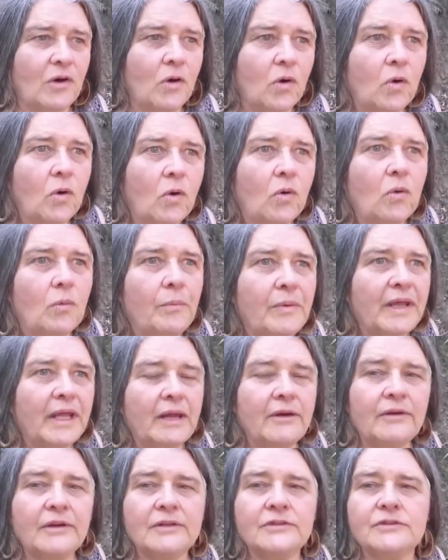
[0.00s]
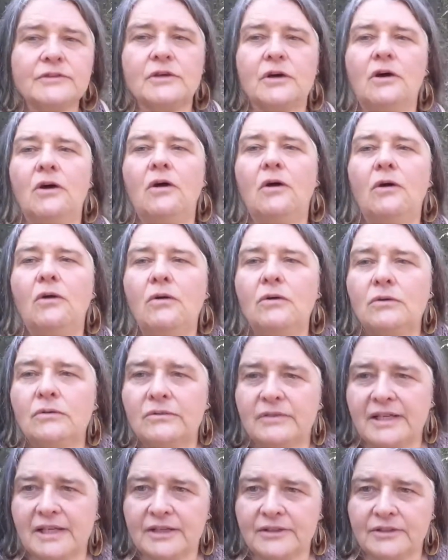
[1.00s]
All parents,
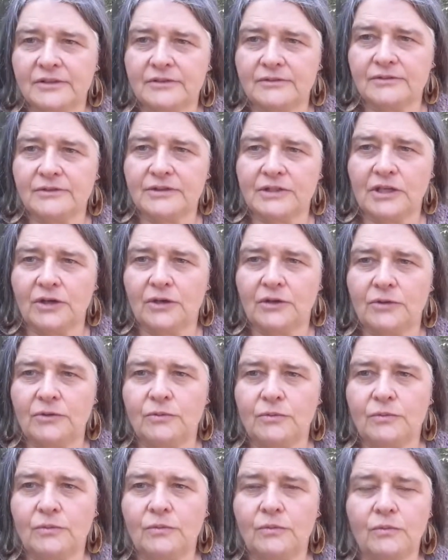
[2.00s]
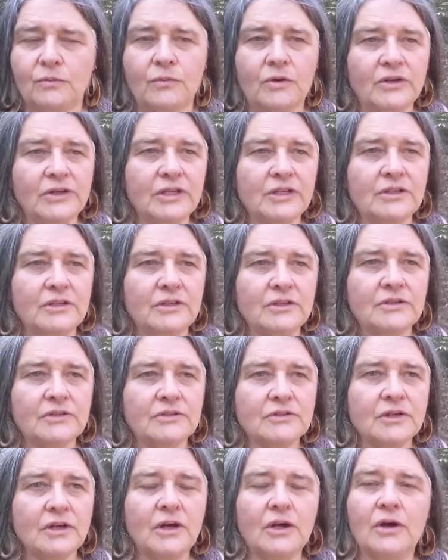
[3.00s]
all relatives know what it
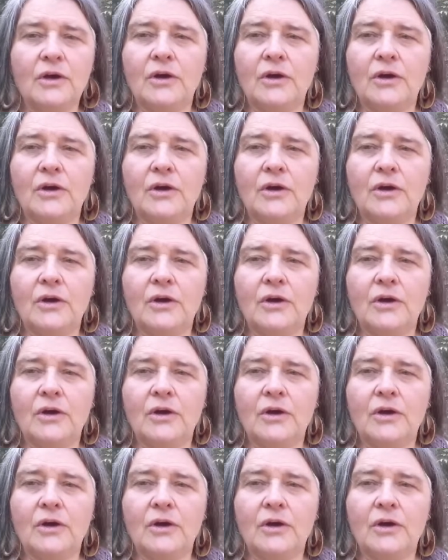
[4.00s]
is,